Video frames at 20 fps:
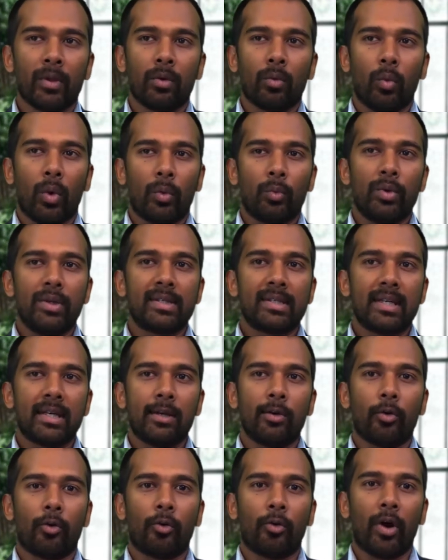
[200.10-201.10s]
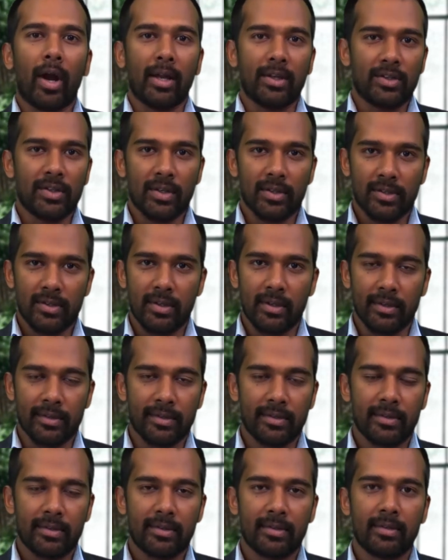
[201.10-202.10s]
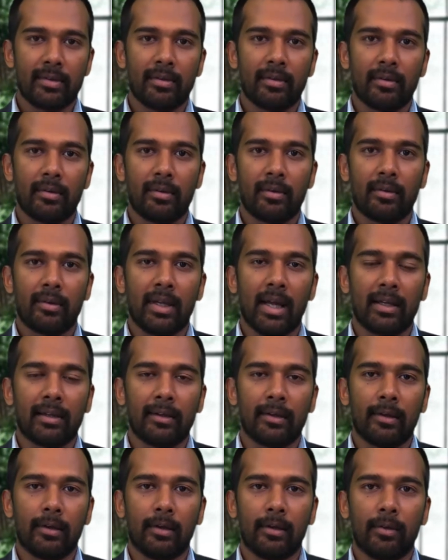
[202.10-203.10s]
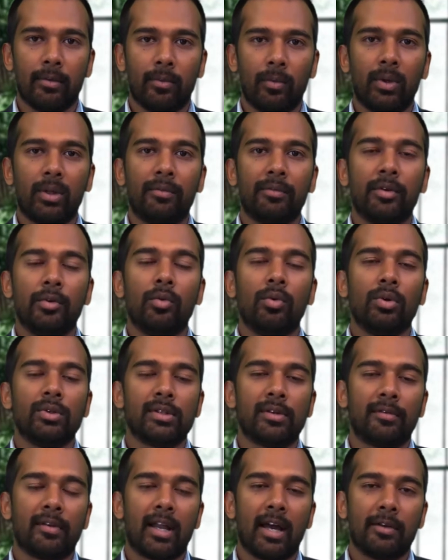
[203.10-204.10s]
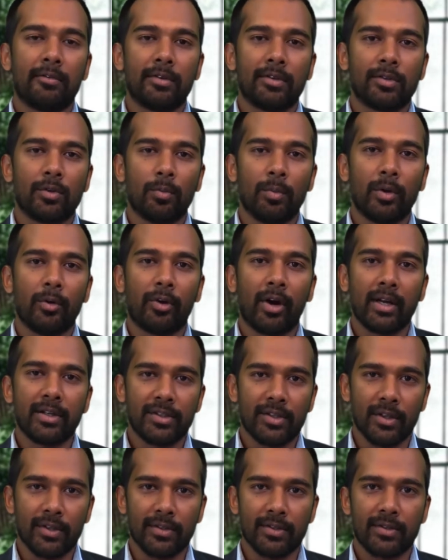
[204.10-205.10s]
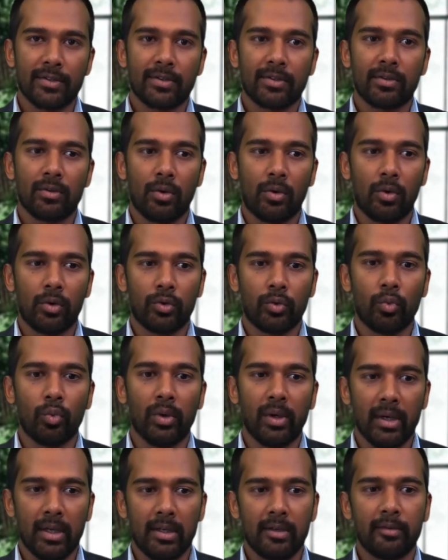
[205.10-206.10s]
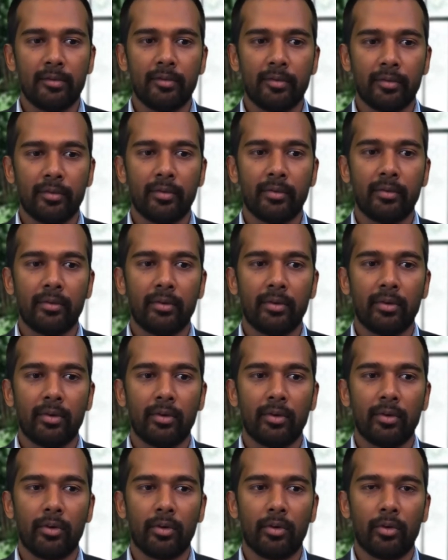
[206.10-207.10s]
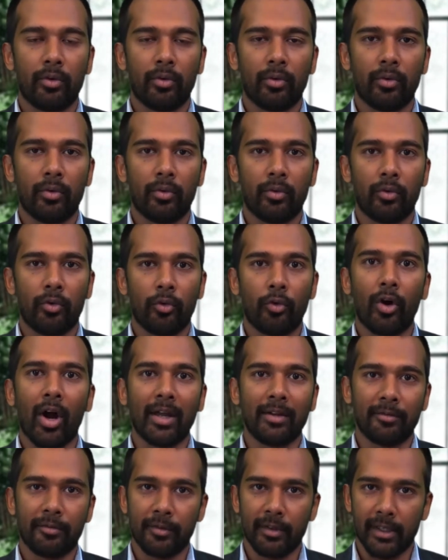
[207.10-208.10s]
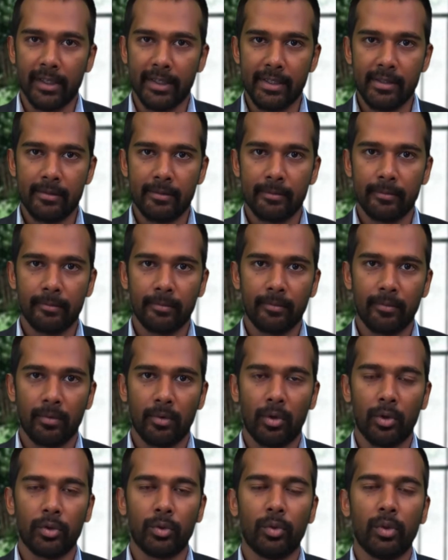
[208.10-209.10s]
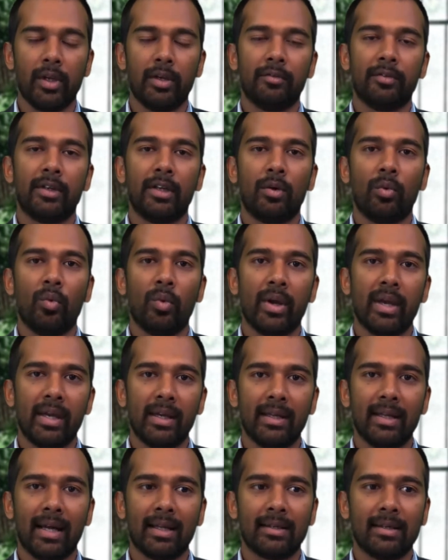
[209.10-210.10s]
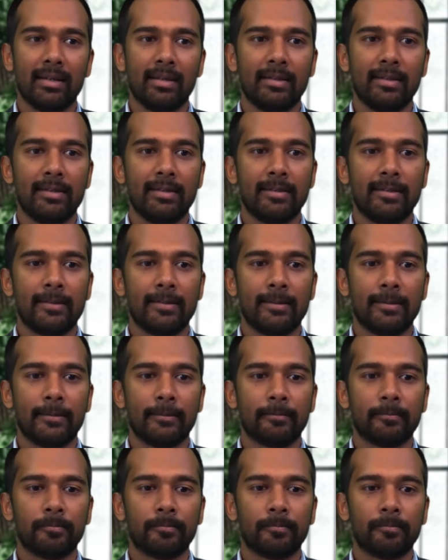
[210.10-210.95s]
when we say righteousness, that uh, one of the goals of life is to be righteous or to live rightfully or to live in a way that is